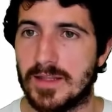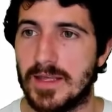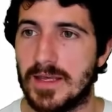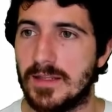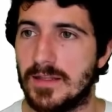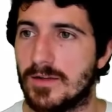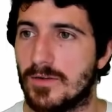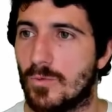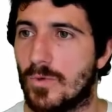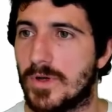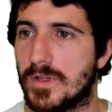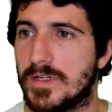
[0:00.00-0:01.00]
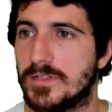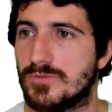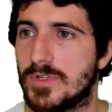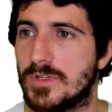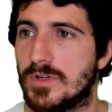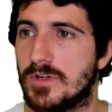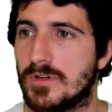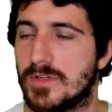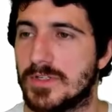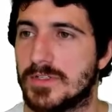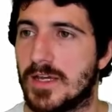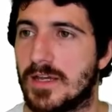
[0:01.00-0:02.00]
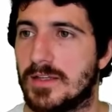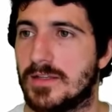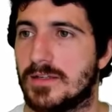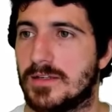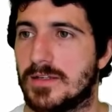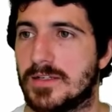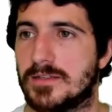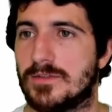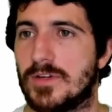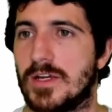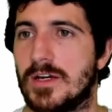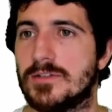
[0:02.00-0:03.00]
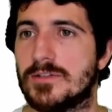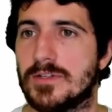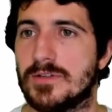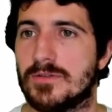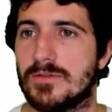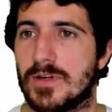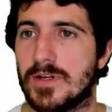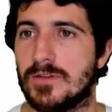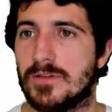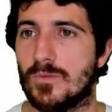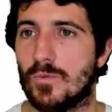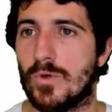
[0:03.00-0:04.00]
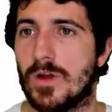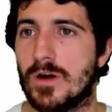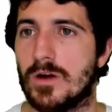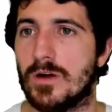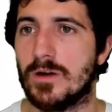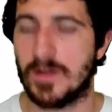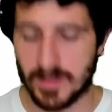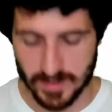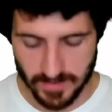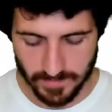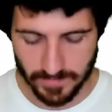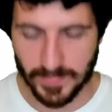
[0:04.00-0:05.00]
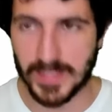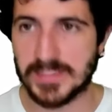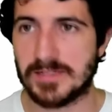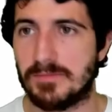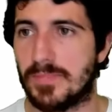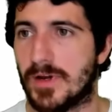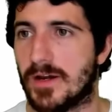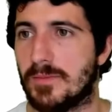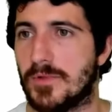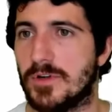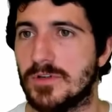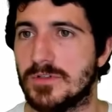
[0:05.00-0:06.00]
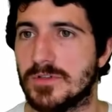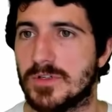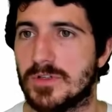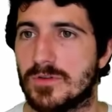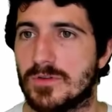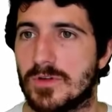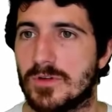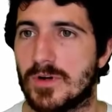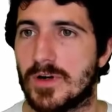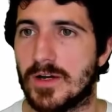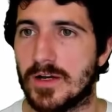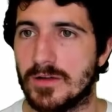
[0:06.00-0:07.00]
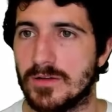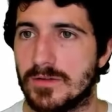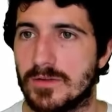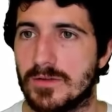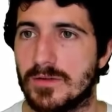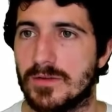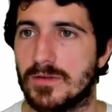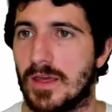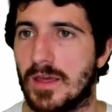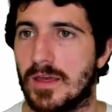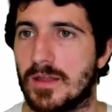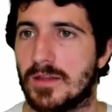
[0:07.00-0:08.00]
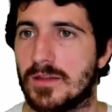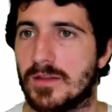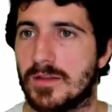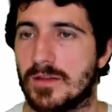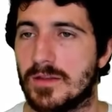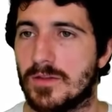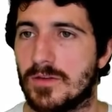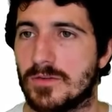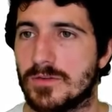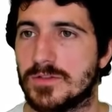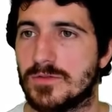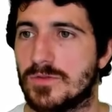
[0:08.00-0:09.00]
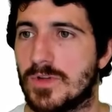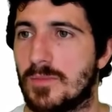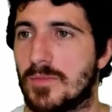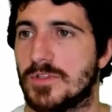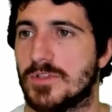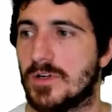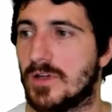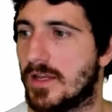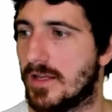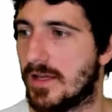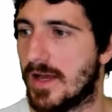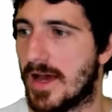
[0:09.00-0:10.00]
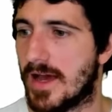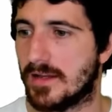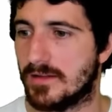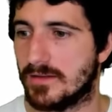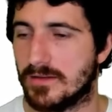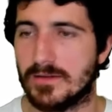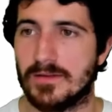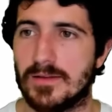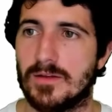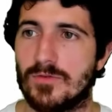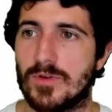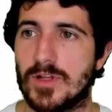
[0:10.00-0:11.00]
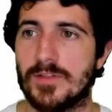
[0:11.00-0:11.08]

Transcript: And then what is returned on the site is 300, right? We are passing parameters into the URL and those two numbers are getting added in